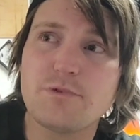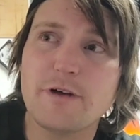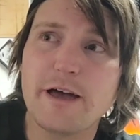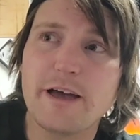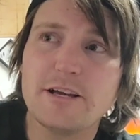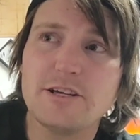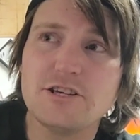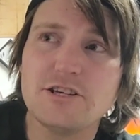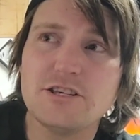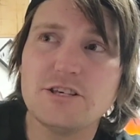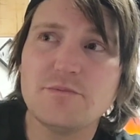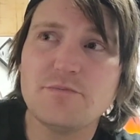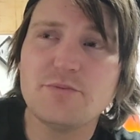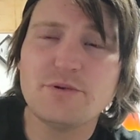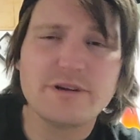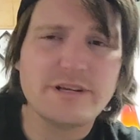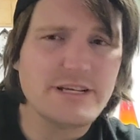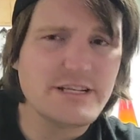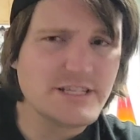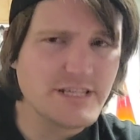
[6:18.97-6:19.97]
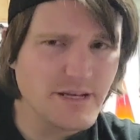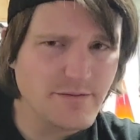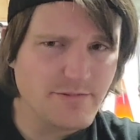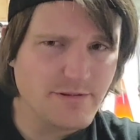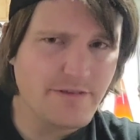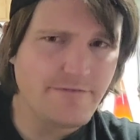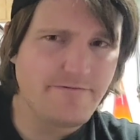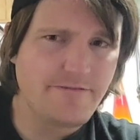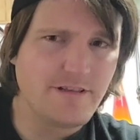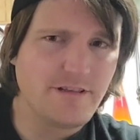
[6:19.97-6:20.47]
actually pretty
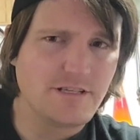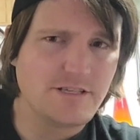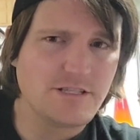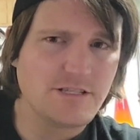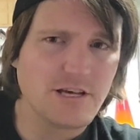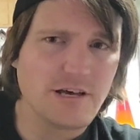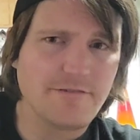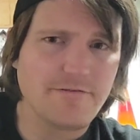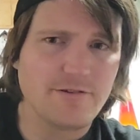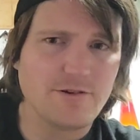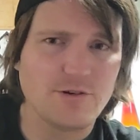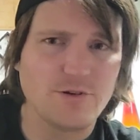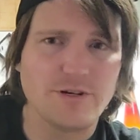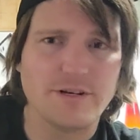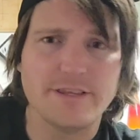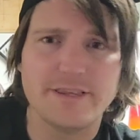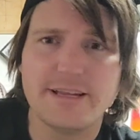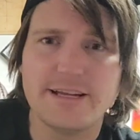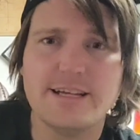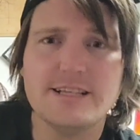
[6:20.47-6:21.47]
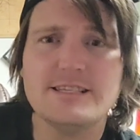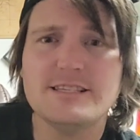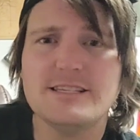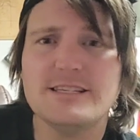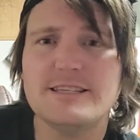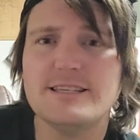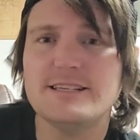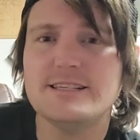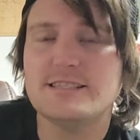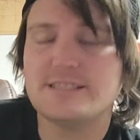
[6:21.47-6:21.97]
deeply philosophical, and they could
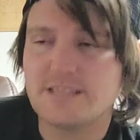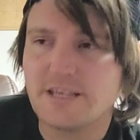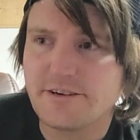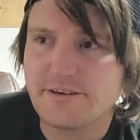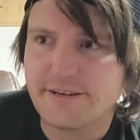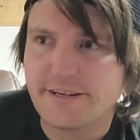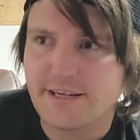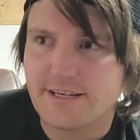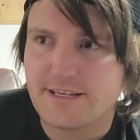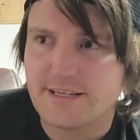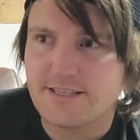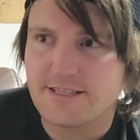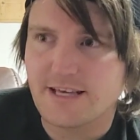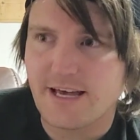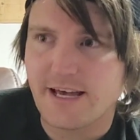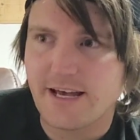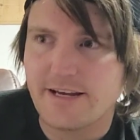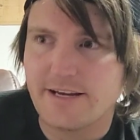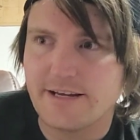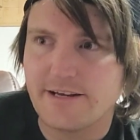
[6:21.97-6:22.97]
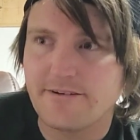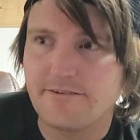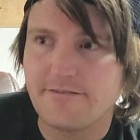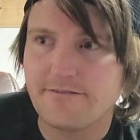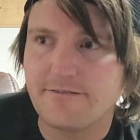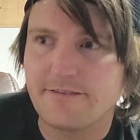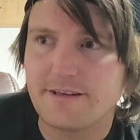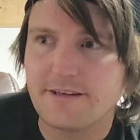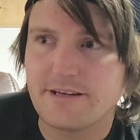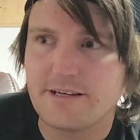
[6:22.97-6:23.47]
see the serious side of
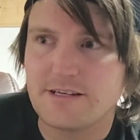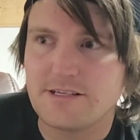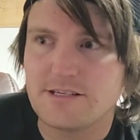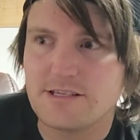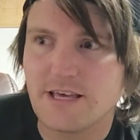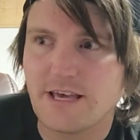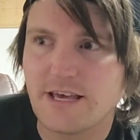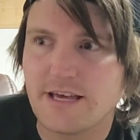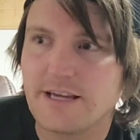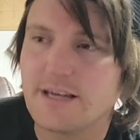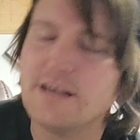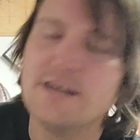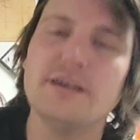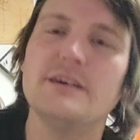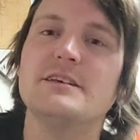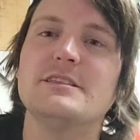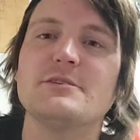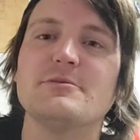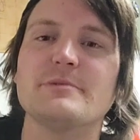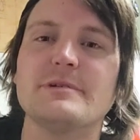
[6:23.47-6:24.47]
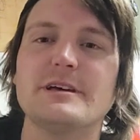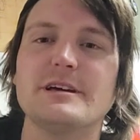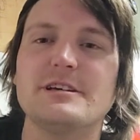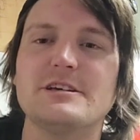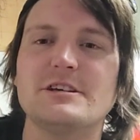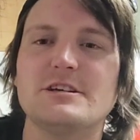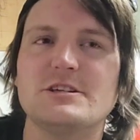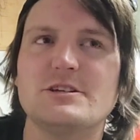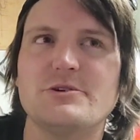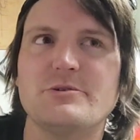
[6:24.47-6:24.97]
things, like the
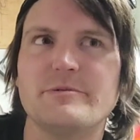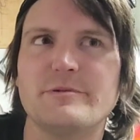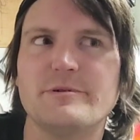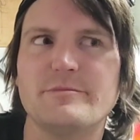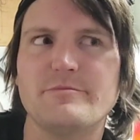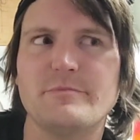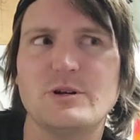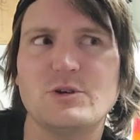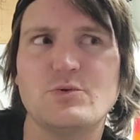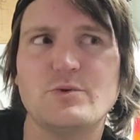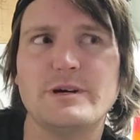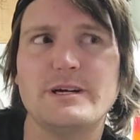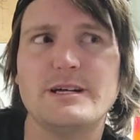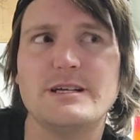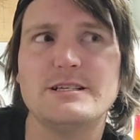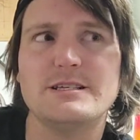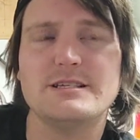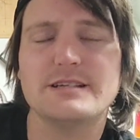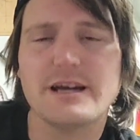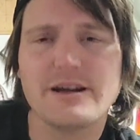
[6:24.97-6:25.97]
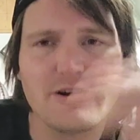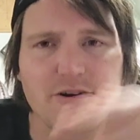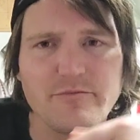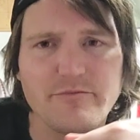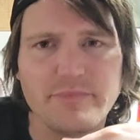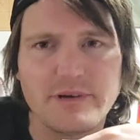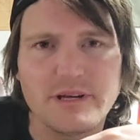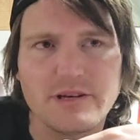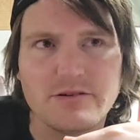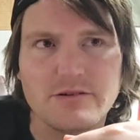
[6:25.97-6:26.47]
relation between
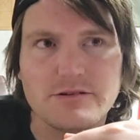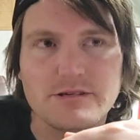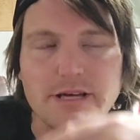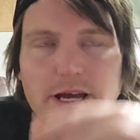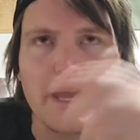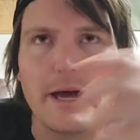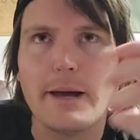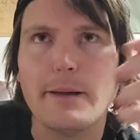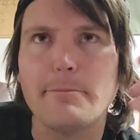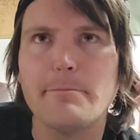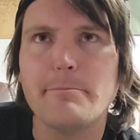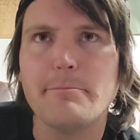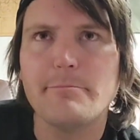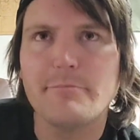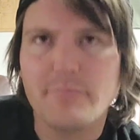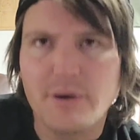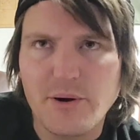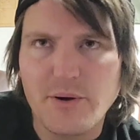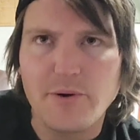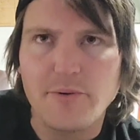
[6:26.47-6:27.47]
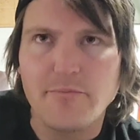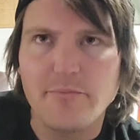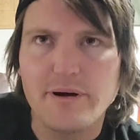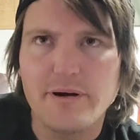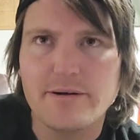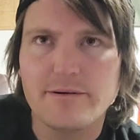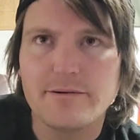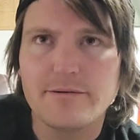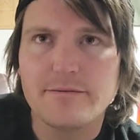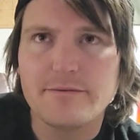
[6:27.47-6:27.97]
scarab beetles and poop.
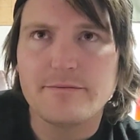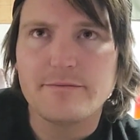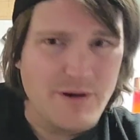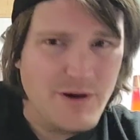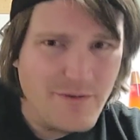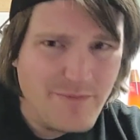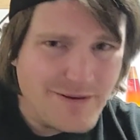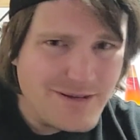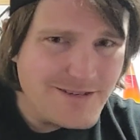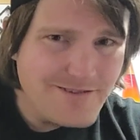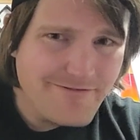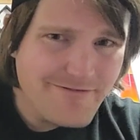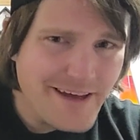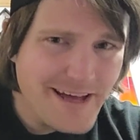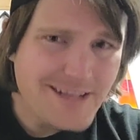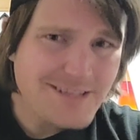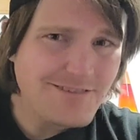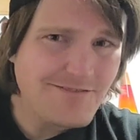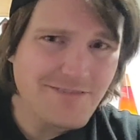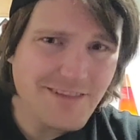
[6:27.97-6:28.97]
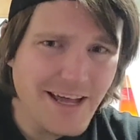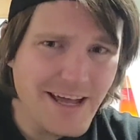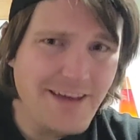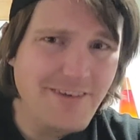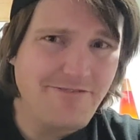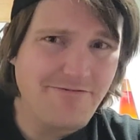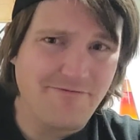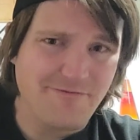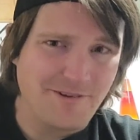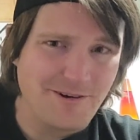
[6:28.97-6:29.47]
Poop is a fact of
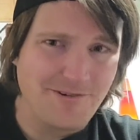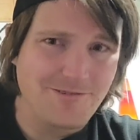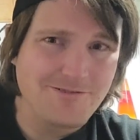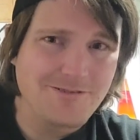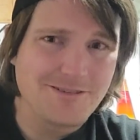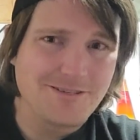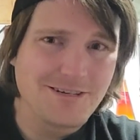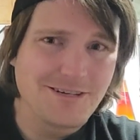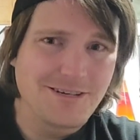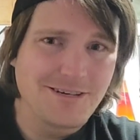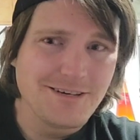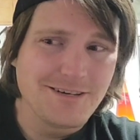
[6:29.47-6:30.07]
life, folks,